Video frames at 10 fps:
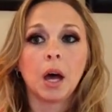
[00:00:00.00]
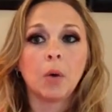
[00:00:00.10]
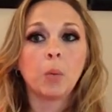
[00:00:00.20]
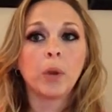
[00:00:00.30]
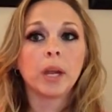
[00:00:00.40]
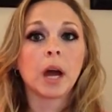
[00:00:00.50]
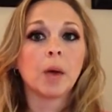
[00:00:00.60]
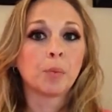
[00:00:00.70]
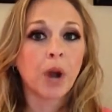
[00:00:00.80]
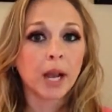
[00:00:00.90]
We
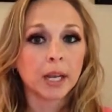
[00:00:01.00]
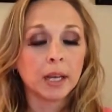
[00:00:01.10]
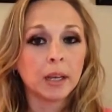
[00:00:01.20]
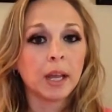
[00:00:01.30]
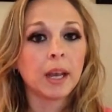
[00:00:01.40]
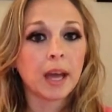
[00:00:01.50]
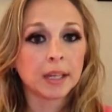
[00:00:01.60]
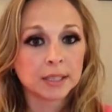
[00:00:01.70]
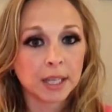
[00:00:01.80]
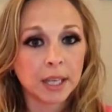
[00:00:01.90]
got pregnant and had
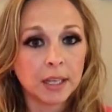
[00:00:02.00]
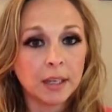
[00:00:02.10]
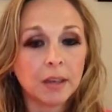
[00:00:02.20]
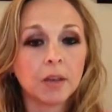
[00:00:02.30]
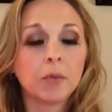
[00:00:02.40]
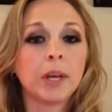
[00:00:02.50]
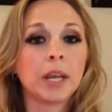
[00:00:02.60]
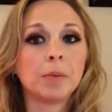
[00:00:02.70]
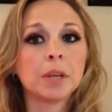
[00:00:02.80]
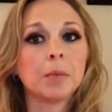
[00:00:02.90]
a son. We
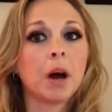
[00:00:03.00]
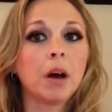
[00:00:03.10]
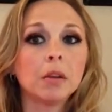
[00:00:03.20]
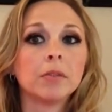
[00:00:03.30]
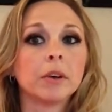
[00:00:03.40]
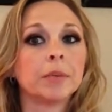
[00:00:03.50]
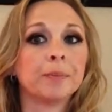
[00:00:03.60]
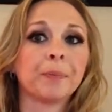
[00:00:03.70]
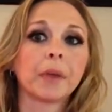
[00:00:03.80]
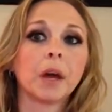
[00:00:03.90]
named him Oliver.
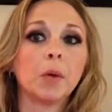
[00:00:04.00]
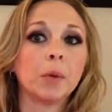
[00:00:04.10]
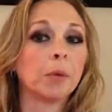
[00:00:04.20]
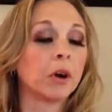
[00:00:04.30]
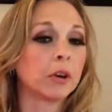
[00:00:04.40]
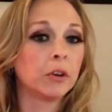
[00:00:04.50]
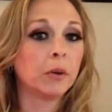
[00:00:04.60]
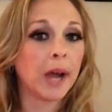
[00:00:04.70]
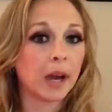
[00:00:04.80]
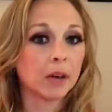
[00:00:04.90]
We bought a new
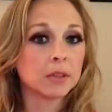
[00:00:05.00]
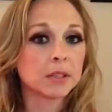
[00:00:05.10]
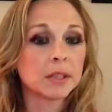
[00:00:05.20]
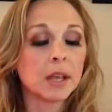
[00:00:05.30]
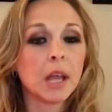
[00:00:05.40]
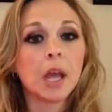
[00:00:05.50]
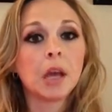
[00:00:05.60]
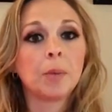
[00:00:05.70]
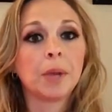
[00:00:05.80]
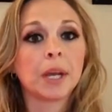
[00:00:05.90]
house
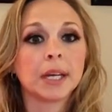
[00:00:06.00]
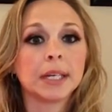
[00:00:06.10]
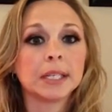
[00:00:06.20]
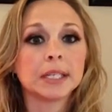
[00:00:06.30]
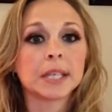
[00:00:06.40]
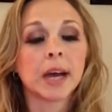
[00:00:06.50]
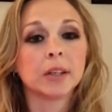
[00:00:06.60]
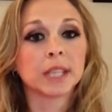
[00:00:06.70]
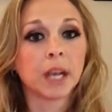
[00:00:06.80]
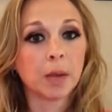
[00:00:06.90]
because the
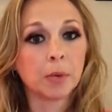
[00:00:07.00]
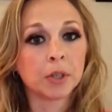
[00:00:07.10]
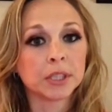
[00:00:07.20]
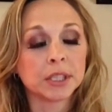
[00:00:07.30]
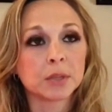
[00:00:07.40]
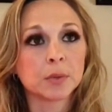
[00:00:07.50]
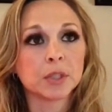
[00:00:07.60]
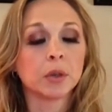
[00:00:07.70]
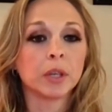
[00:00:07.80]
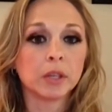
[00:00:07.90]
house that I purchased
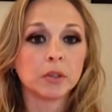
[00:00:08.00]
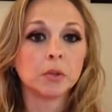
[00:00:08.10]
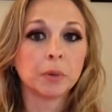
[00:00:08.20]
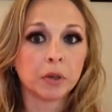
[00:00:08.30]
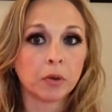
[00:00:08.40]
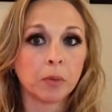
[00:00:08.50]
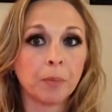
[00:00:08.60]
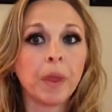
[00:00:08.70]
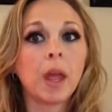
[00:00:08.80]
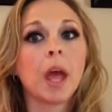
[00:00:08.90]
was only a 2-bedroom,
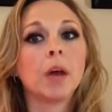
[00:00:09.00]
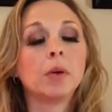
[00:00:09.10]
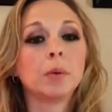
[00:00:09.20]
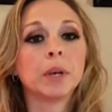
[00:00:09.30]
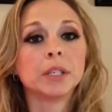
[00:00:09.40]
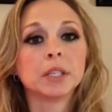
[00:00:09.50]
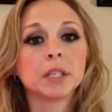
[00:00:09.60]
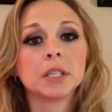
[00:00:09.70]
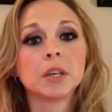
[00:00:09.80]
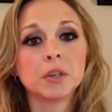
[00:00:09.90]
and we wanted to
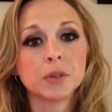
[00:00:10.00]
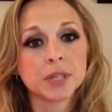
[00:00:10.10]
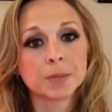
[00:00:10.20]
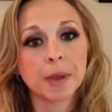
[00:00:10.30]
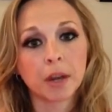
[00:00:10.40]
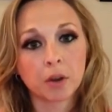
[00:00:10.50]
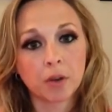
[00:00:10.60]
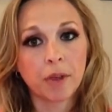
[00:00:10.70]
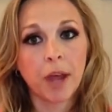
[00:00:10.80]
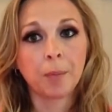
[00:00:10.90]
continue to expand our
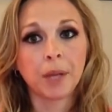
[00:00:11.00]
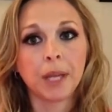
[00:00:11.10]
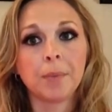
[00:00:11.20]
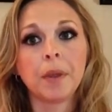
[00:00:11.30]
family.